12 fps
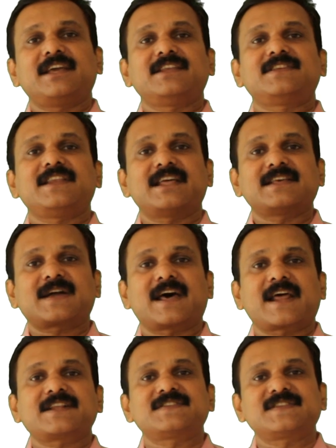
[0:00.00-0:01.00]
it in a
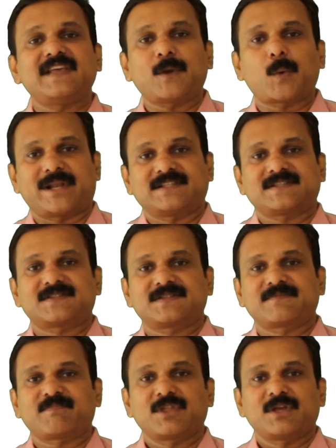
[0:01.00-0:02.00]
correct sequence,
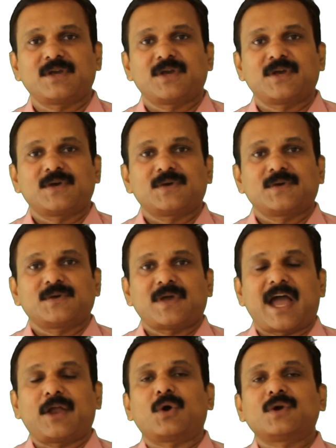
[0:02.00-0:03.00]

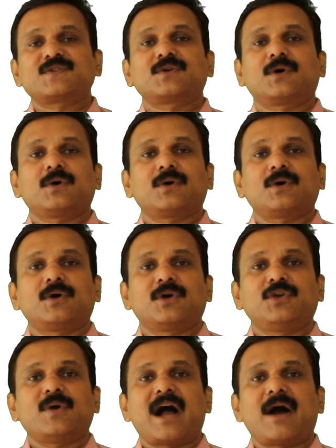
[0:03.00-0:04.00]
and also
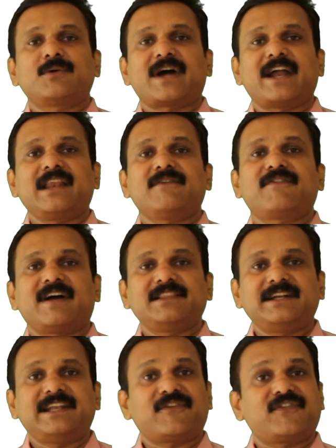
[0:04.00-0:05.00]
you have to identify the
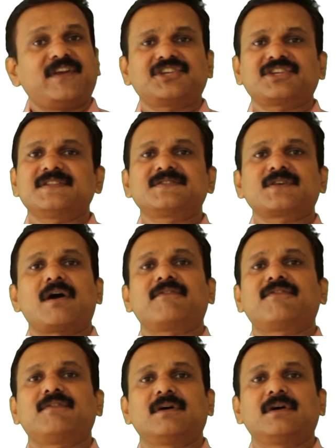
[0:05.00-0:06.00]
definitions of
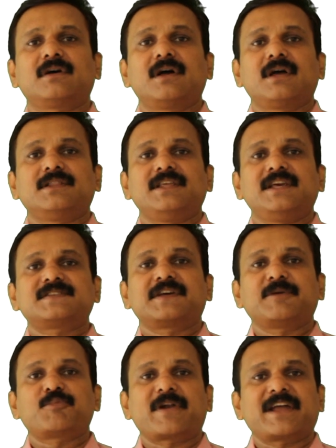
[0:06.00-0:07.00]
these
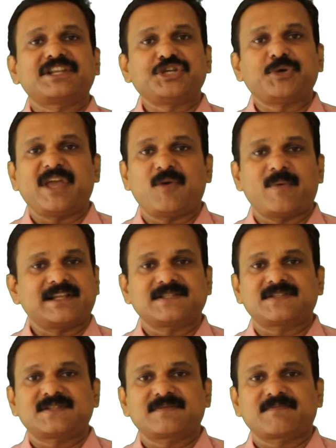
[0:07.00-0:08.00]
reproductive
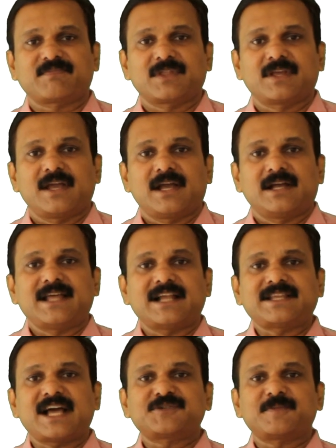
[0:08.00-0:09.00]
events. The
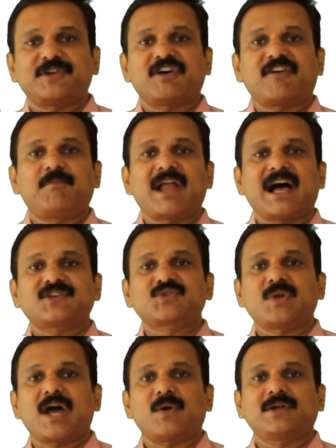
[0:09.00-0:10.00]
attachment of
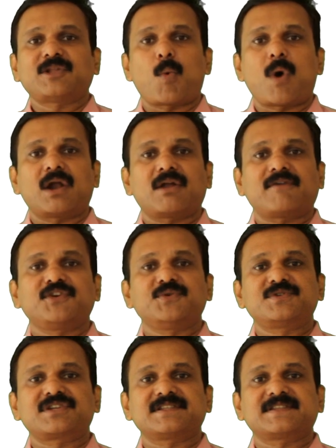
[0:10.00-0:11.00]
blastula on the wall of
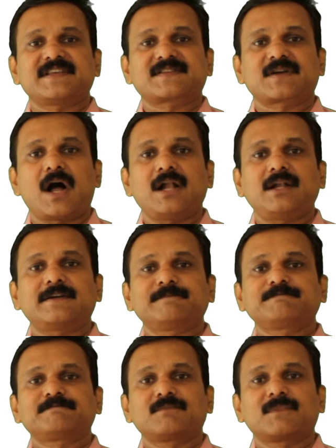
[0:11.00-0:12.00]
uterus is called
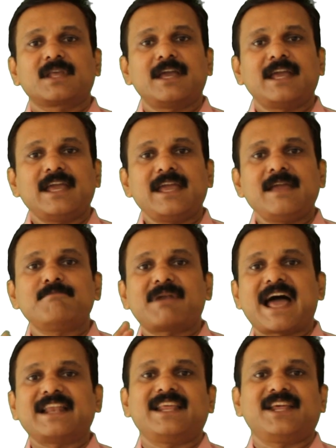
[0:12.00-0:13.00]

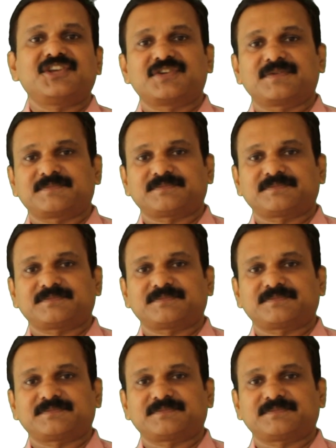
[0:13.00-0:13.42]
implantation.